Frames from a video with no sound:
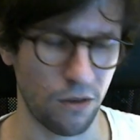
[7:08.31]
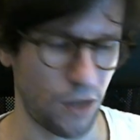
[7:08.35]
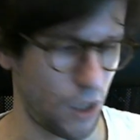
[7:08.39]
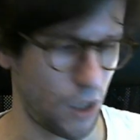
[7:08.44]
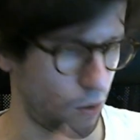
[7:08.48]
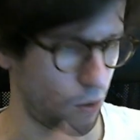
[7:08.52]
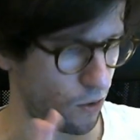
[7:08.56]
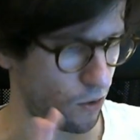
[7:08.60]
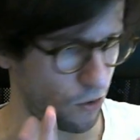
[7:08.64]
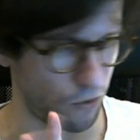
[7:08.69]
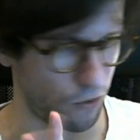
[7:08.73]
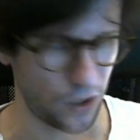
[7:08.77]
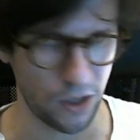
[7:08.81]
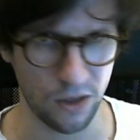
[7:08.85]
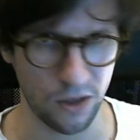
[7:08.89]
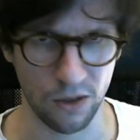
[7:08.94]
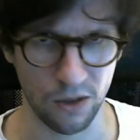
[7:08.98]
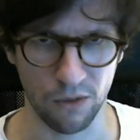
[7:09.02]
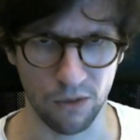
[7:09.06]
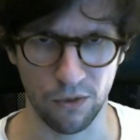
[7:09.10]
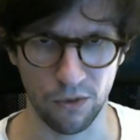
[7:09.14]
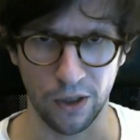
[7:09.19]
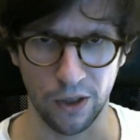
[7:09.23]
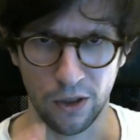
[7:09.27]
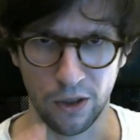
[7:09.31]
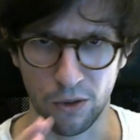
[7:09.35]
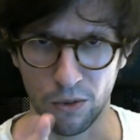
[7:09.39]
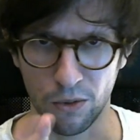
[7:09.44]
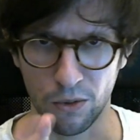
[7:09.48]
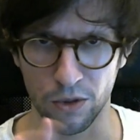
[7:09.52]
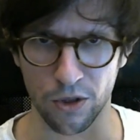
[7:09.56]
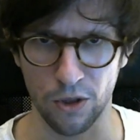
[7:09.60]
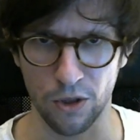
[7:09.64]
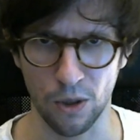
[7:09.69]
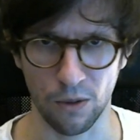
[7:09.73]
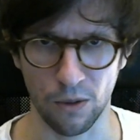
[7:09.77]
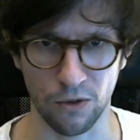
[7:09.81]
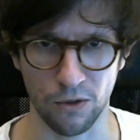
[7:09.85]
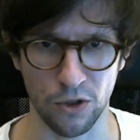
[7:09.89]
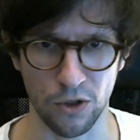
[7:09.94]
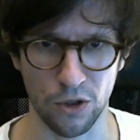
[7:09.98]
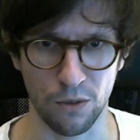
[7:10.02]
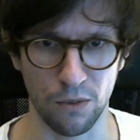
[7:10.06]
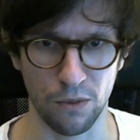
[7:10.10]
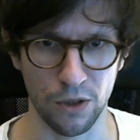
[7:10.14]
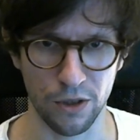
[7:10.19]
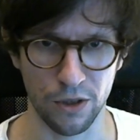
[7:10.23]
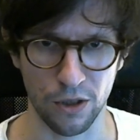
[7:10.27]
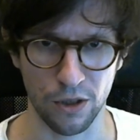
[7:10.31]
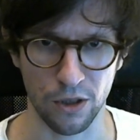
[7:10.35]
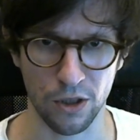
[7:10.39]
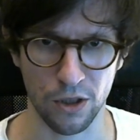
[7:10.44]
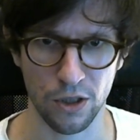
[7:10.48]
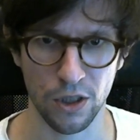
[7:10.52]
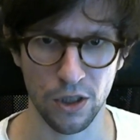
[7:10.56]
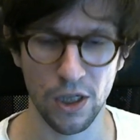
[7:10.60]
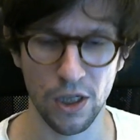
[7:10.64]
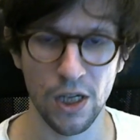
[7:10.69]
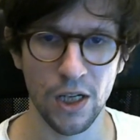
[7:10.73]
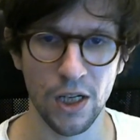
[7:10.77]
I want to find something new, start with the symbol search.